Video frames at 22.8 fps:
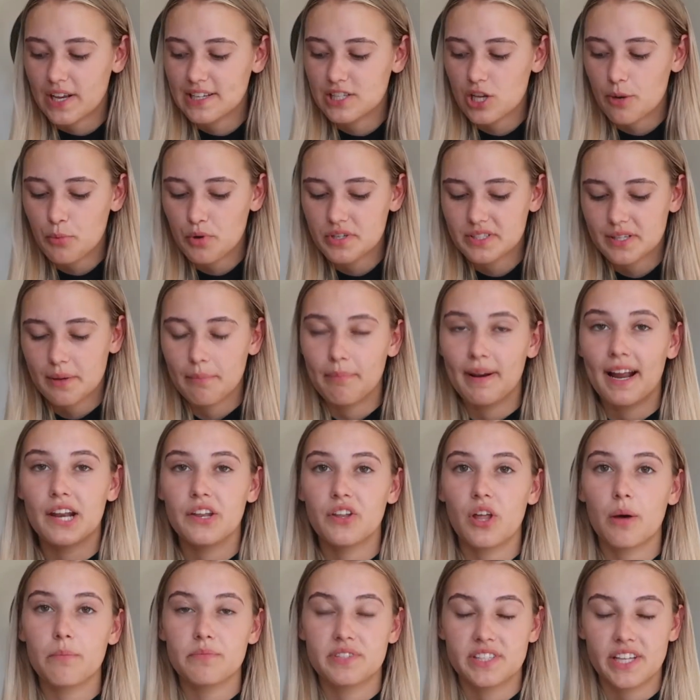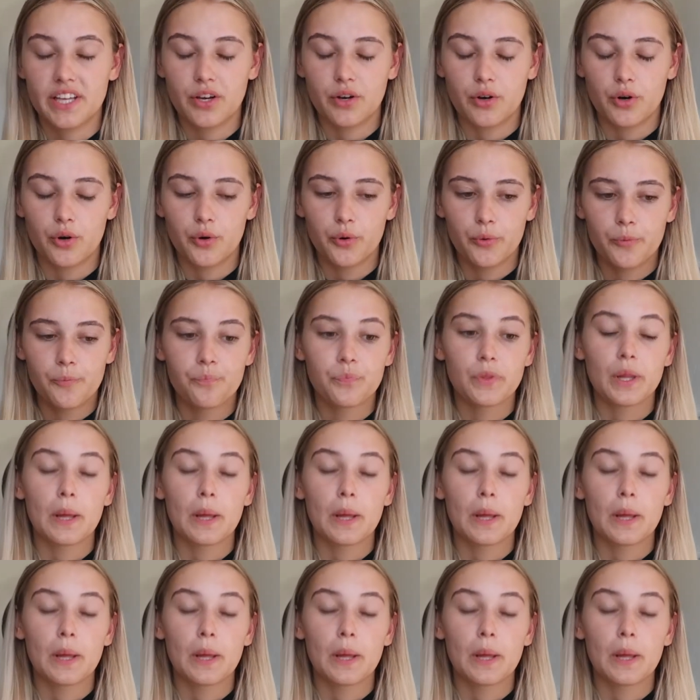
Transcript: is I'm always complaining that I'm single.